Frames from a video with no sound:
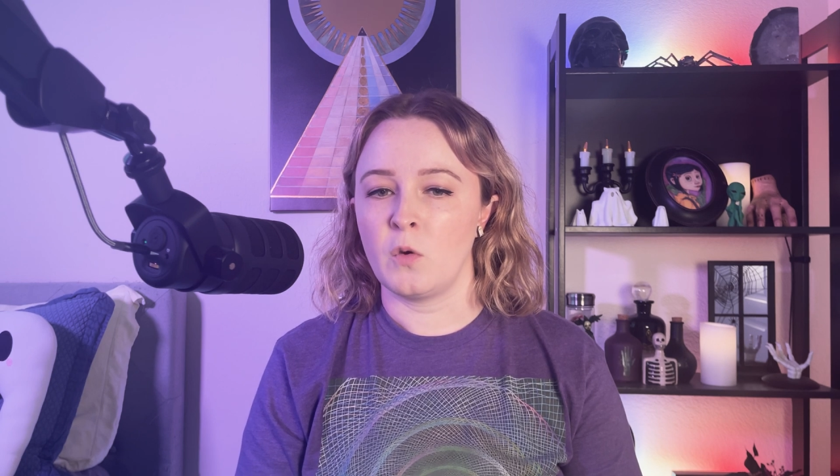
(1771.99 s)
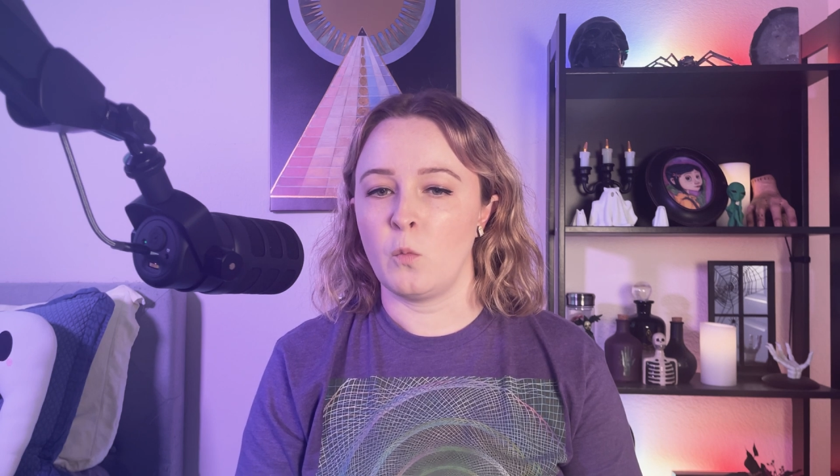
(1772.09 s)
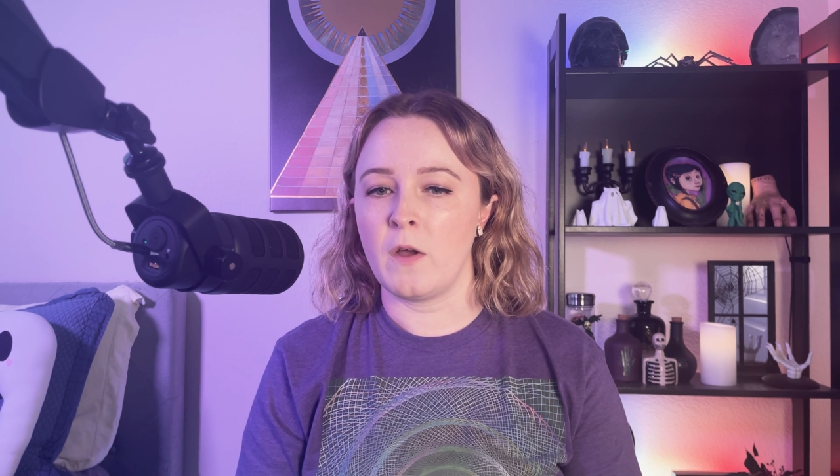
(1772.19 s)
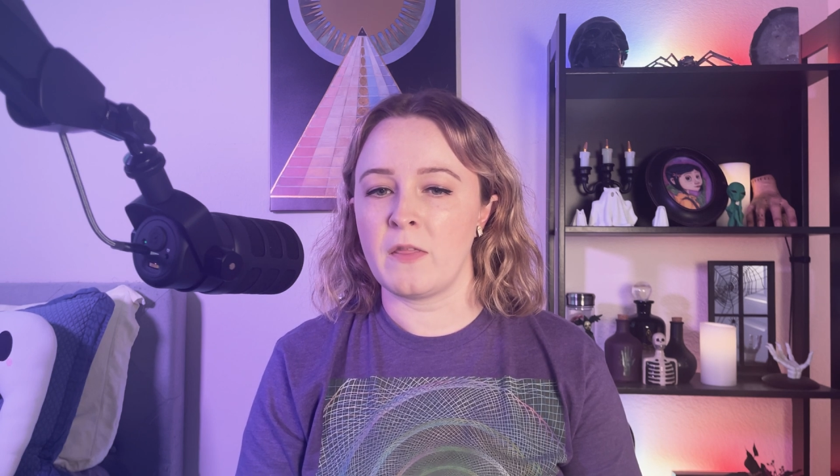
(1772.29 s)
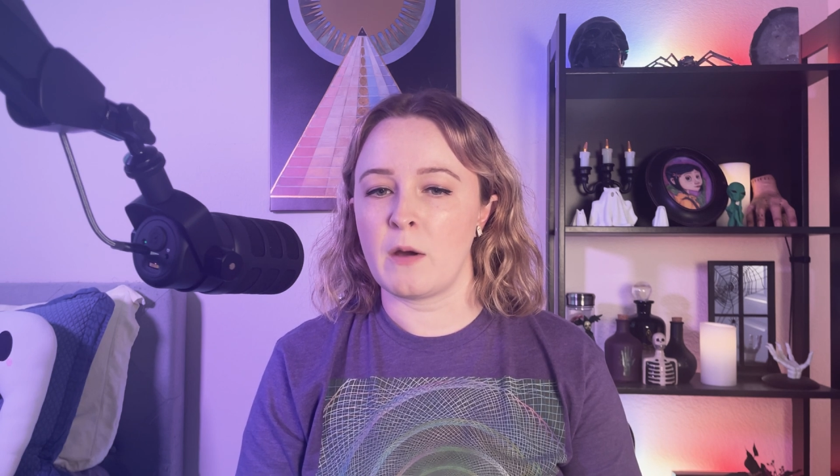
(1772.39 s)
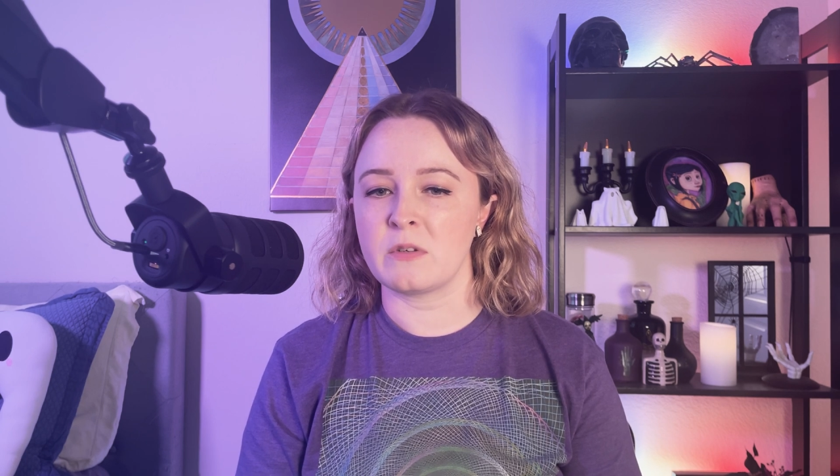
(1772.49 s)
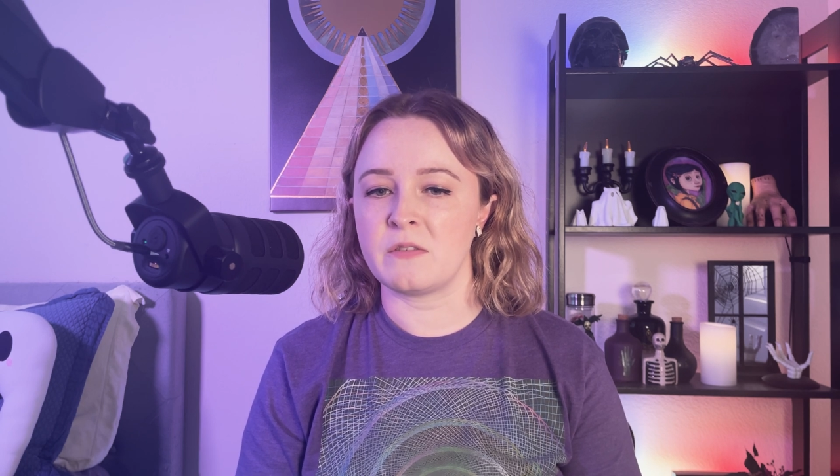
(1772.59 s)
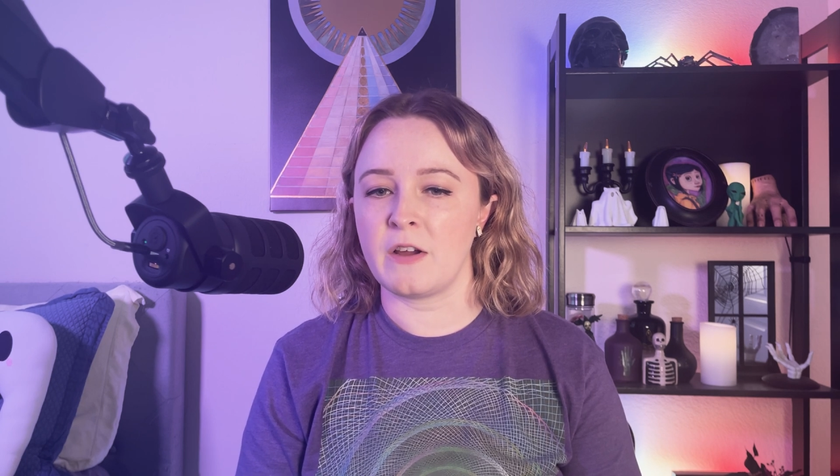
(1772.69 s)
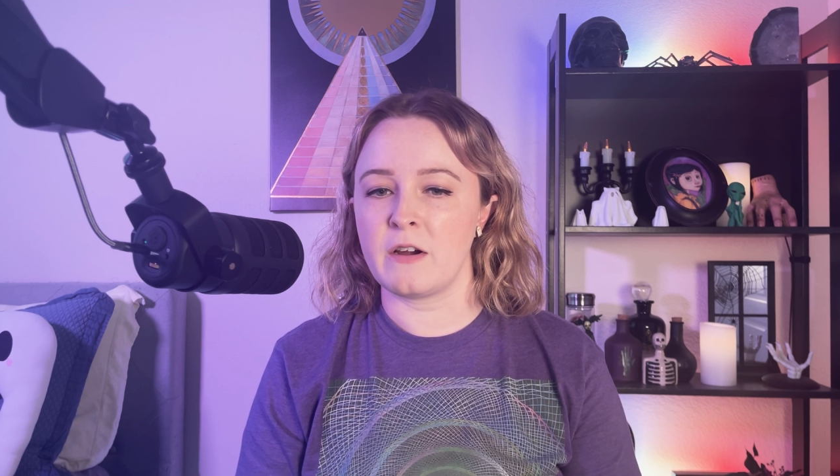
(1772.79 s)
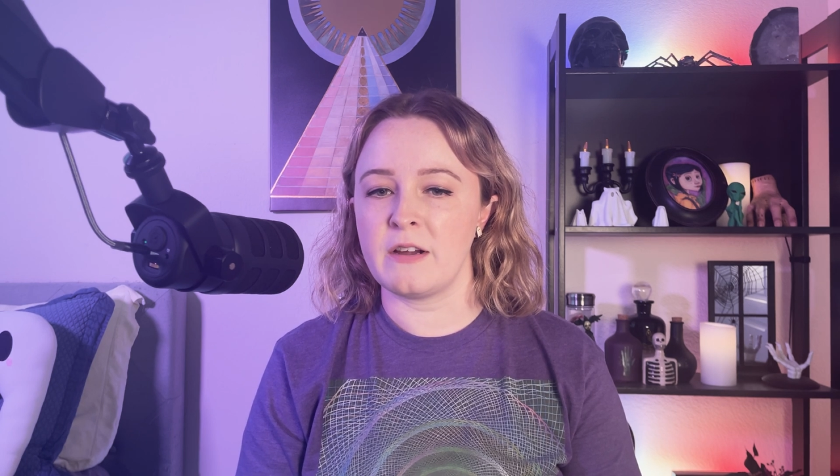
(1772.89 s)
One that
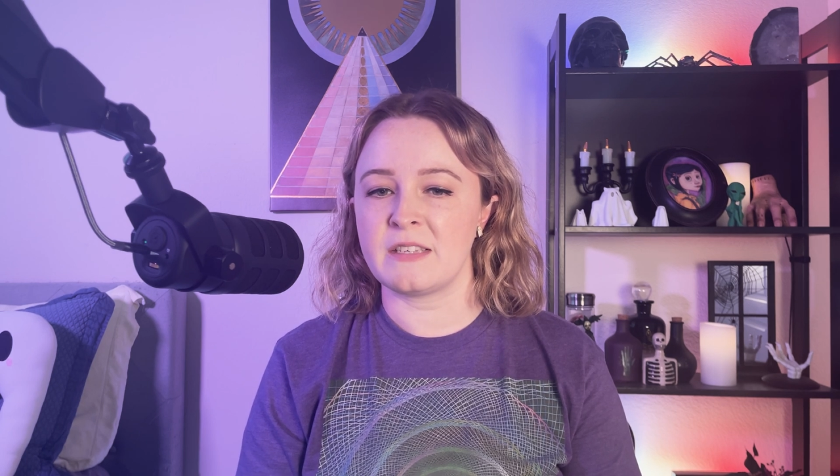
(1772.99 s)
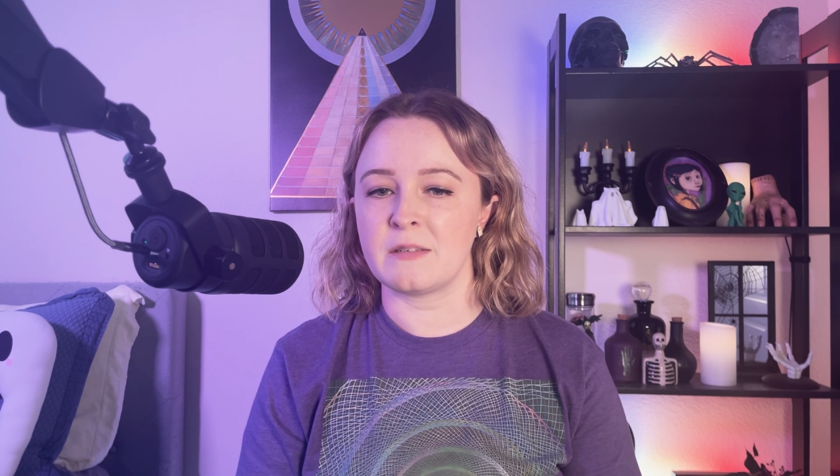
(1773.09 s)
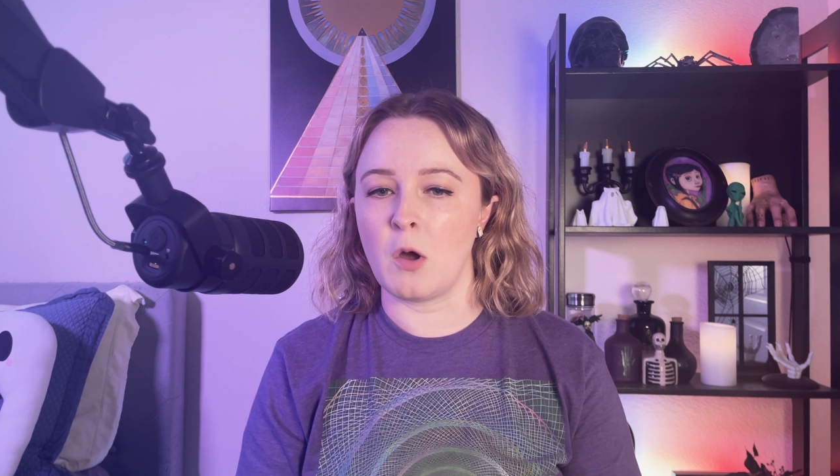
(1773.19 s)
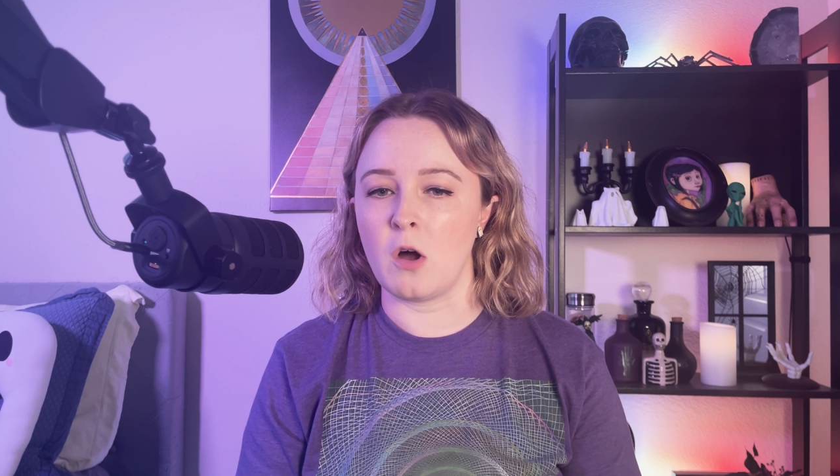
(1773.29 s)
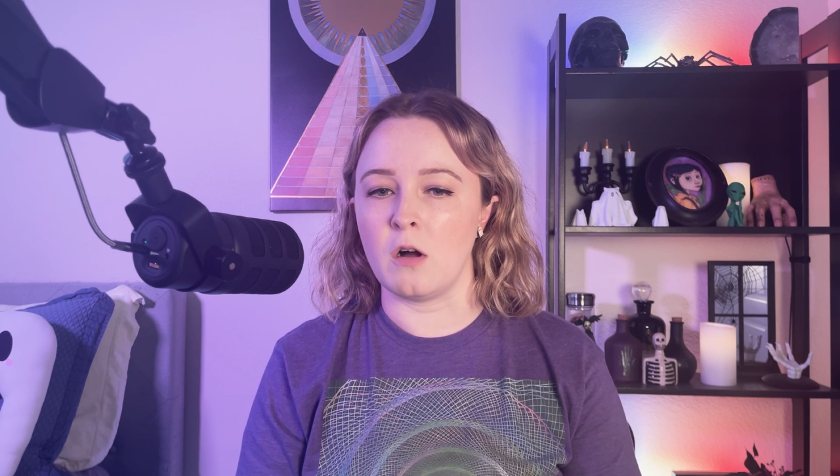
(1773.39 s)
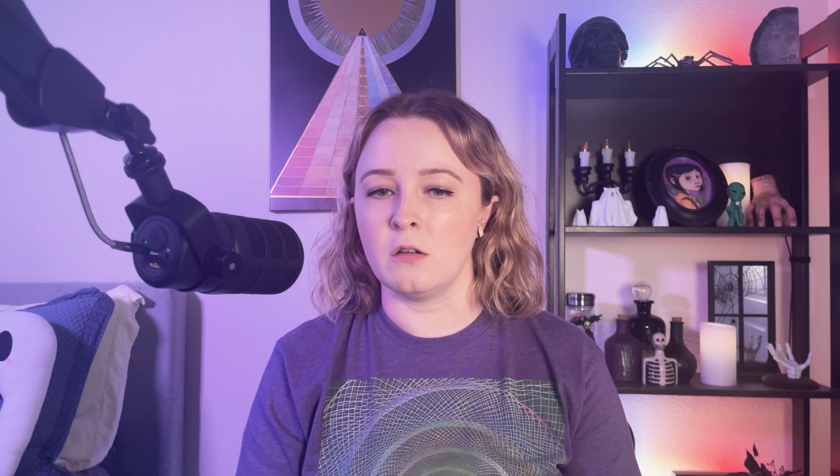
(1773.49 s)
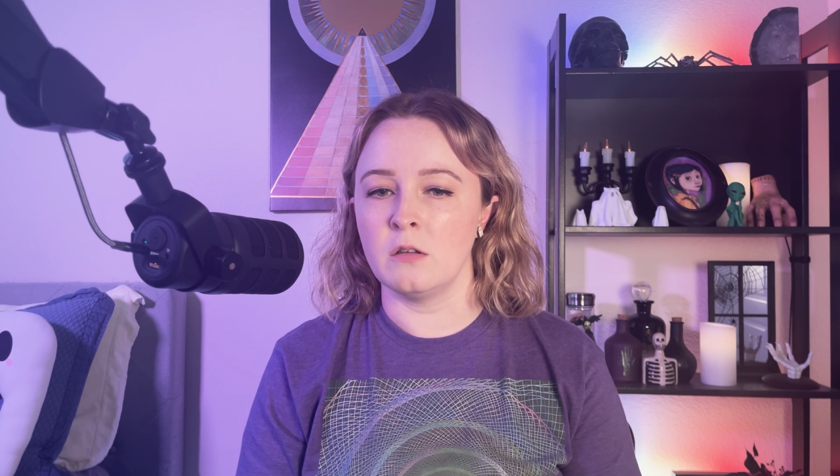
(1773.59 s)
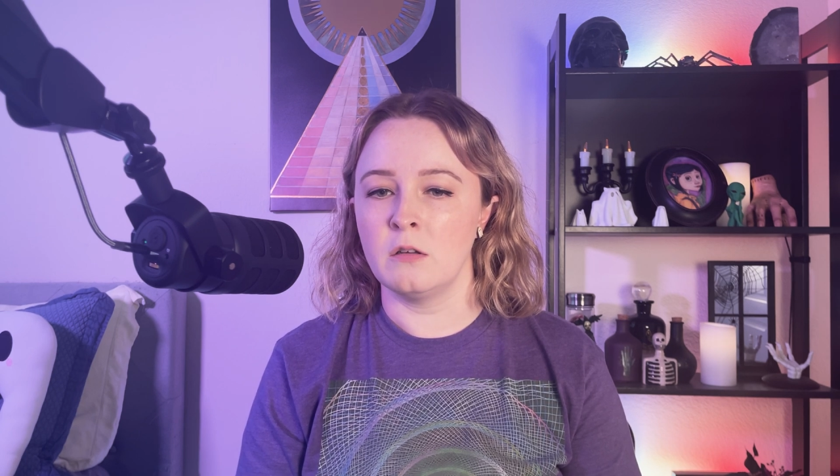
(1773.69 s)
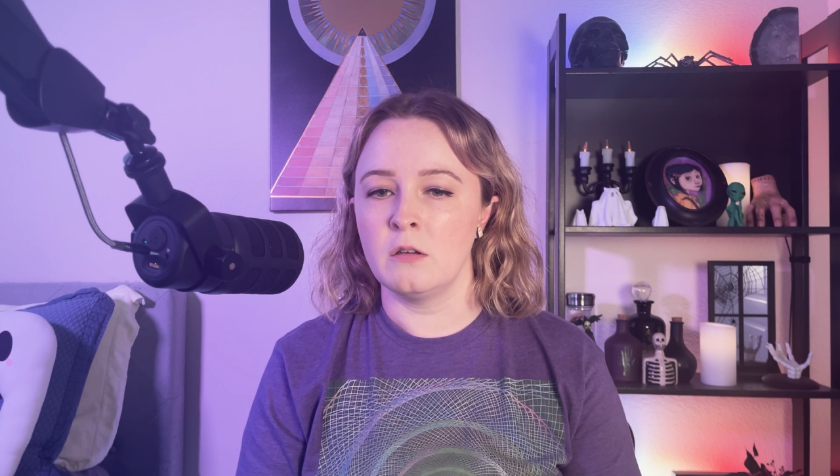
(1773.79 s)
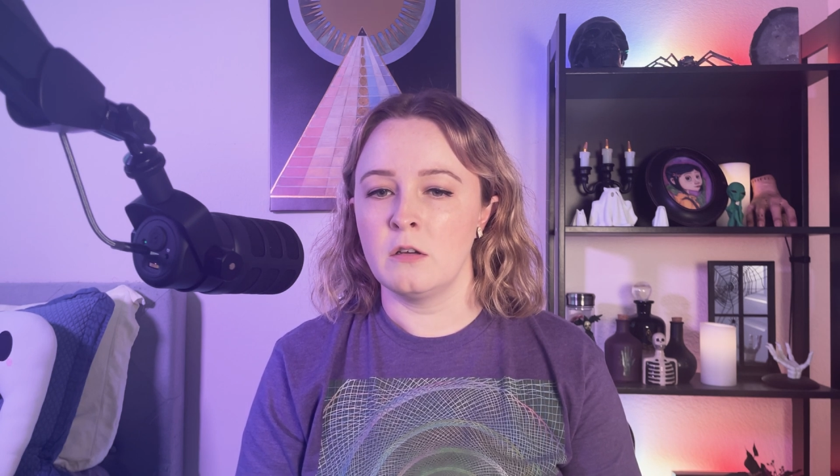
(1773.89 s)
was very small.